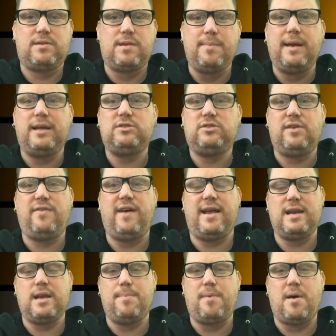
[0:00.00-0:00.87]
Dimitri
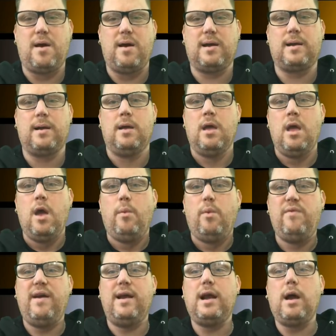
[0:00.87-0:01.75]
van der Bergh.
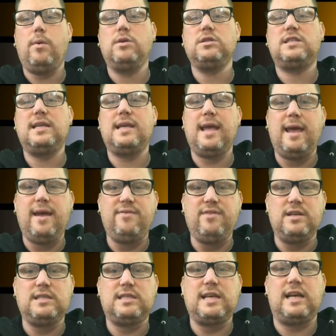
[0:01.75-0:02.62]
We then go on to the
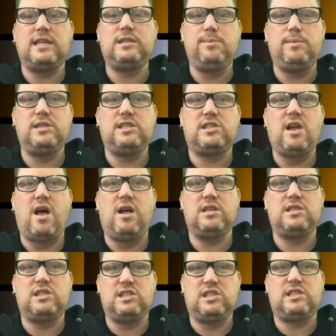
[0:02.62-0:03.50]
evening session, which
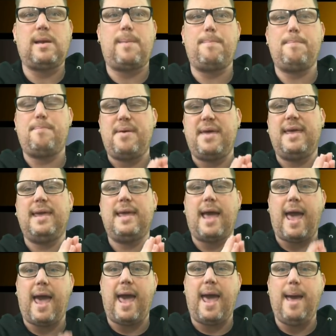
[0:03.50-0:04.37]
starts at 7
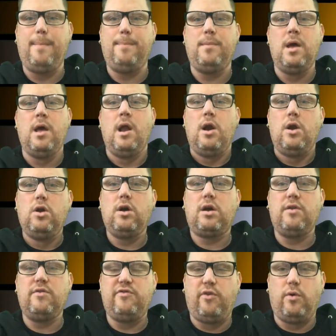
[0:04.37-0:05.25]
p.m.
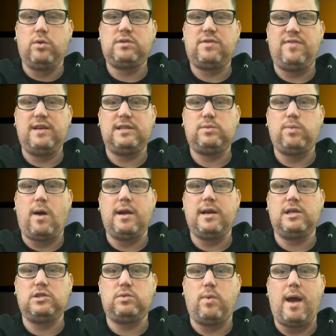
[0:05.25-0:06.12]
Looking forward to this
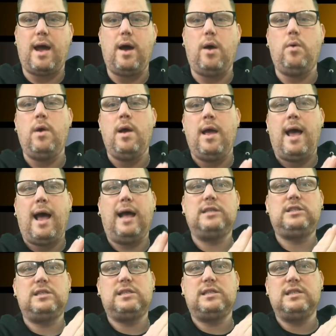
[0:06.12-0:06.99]
one as well.
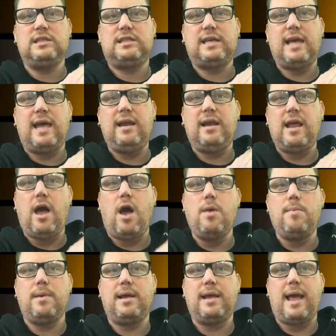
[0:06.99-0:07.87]
As you can see, the
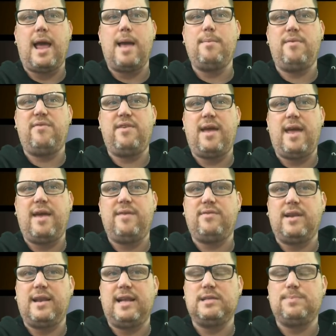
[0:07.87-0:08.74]
opening game of the
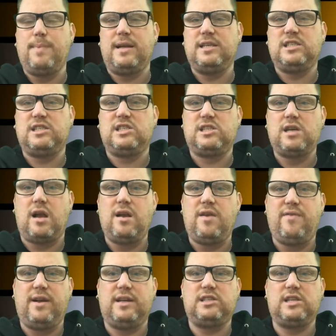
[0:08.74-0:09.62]
evening is Mensur
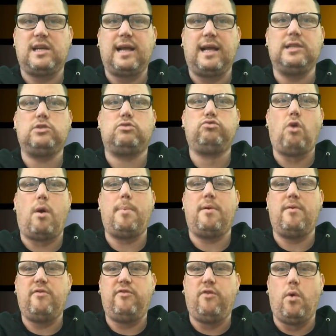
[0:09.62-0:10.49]
Suljovic against
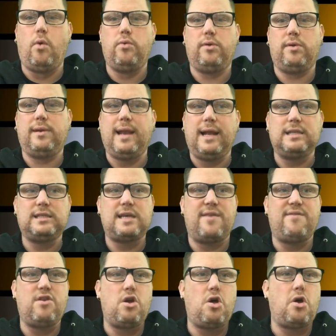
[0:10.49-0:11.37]
Robert Thornton. Let's
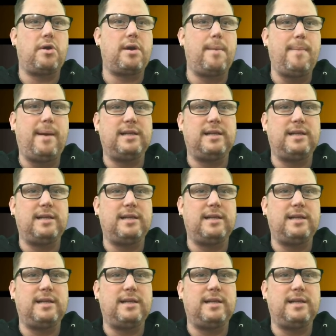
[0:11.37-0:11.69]
have a look. Now,